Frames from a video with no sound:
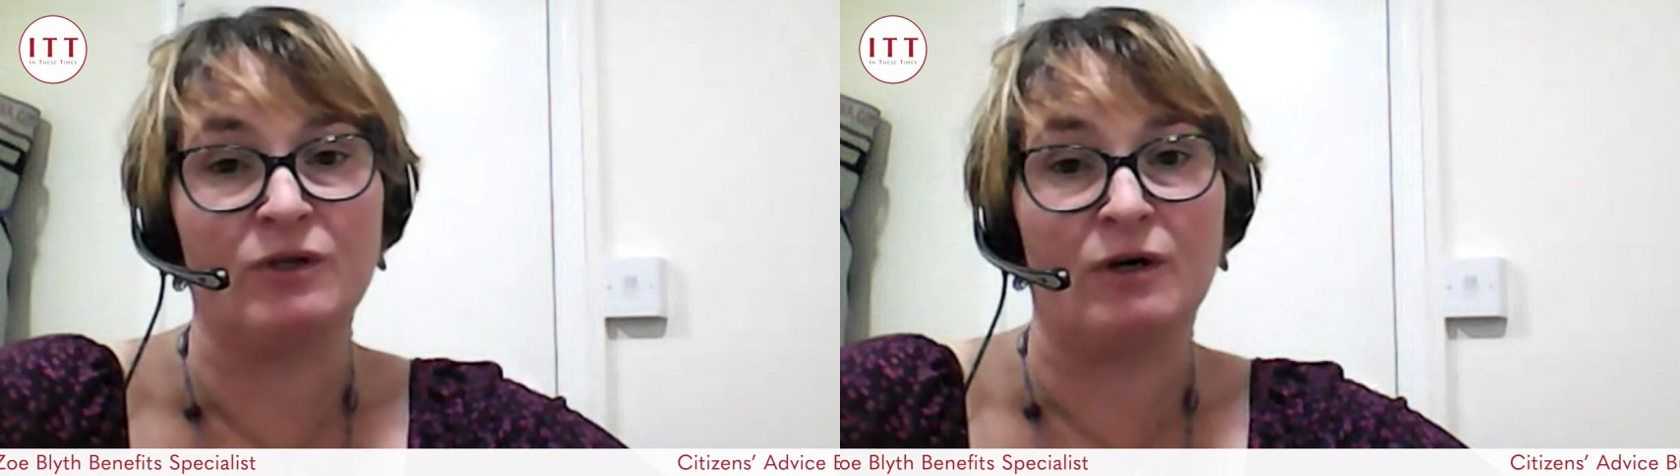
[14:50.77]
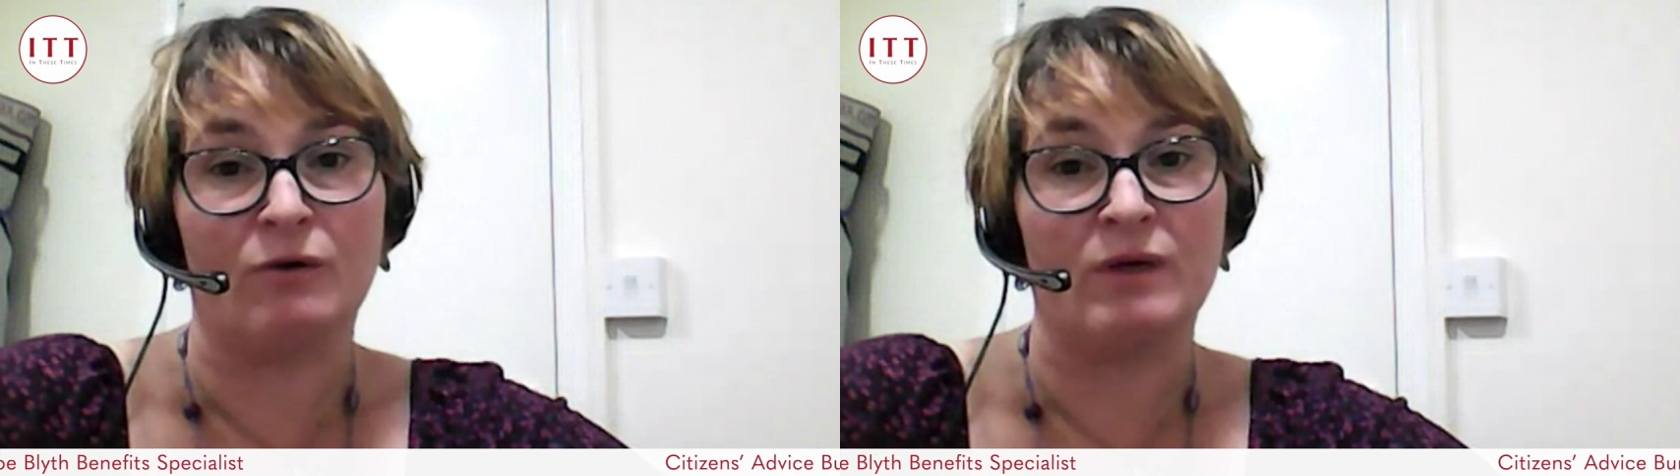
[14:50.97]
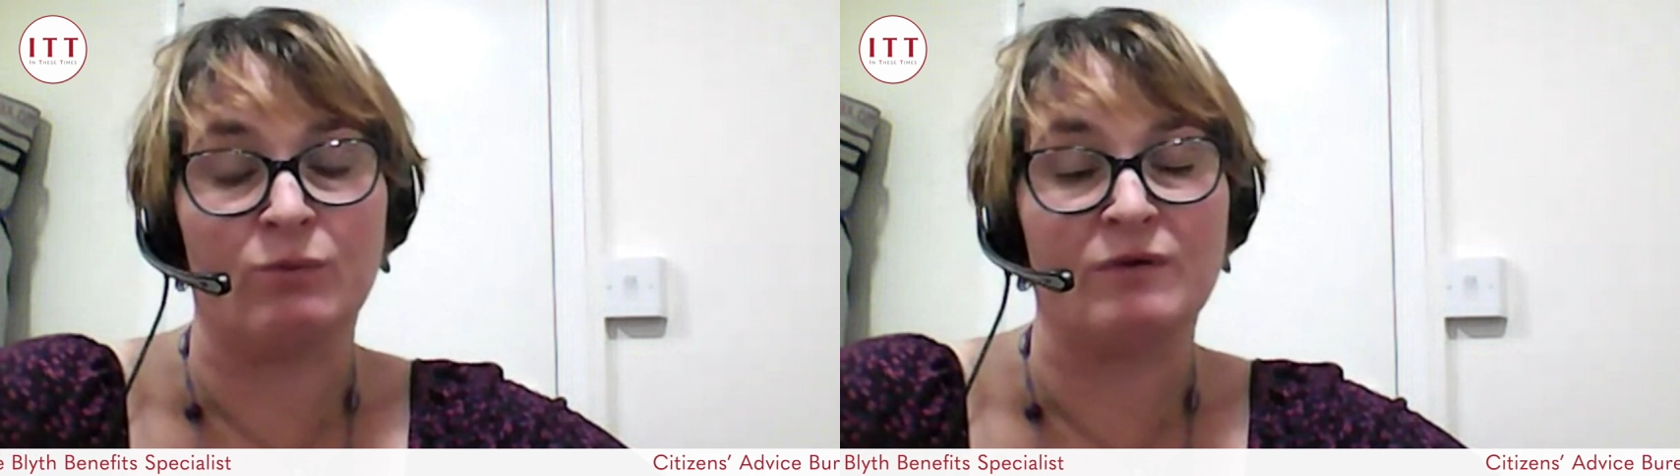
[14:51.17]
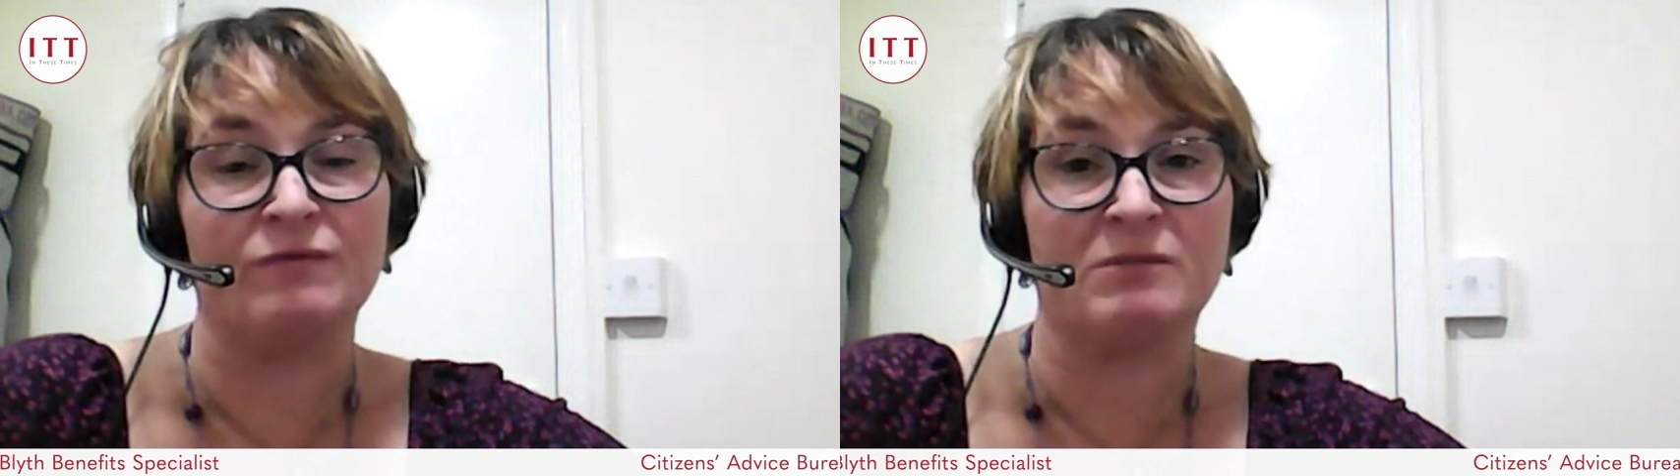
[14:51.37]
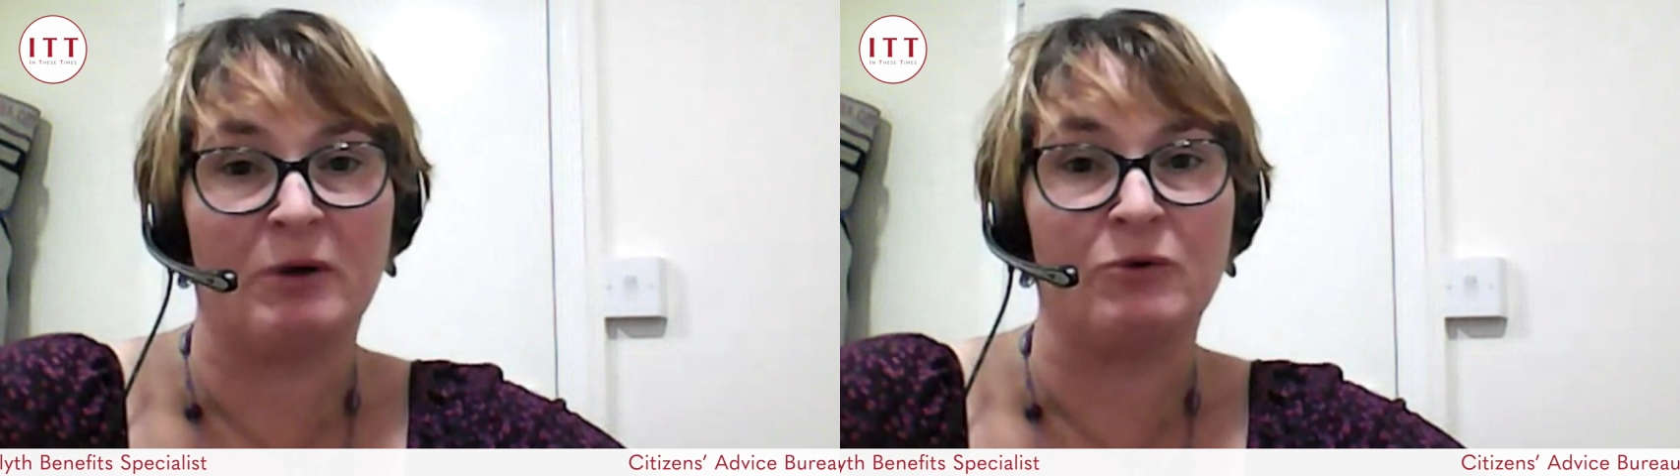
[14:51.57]
You know,
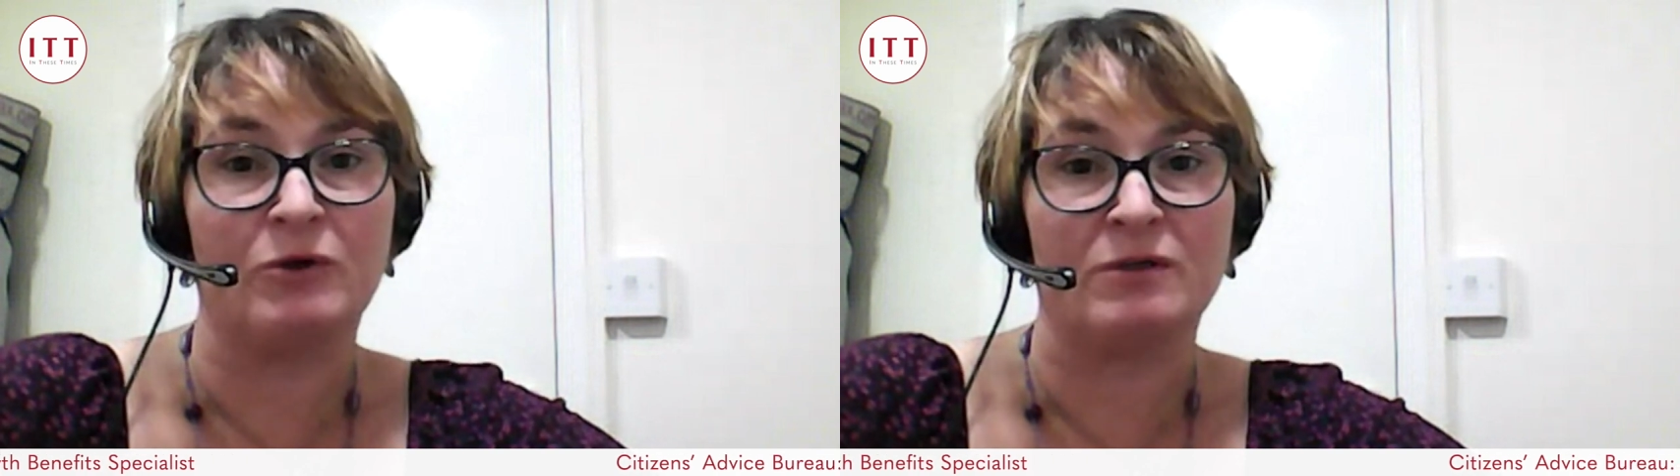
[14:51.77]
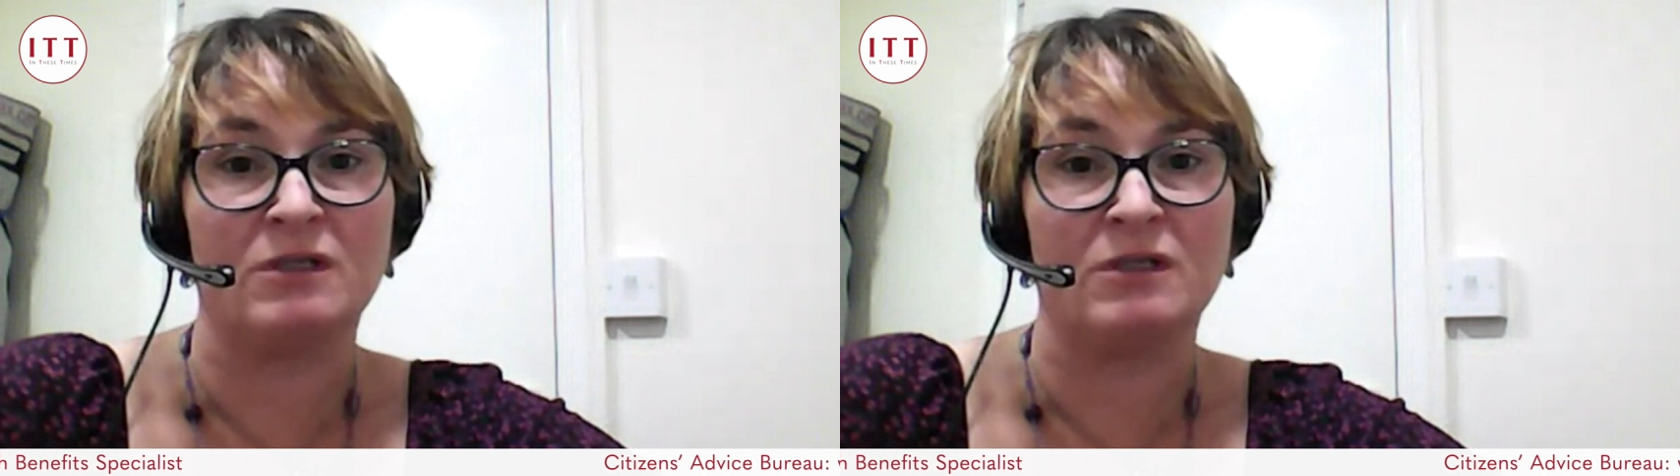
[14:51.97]
we've spoken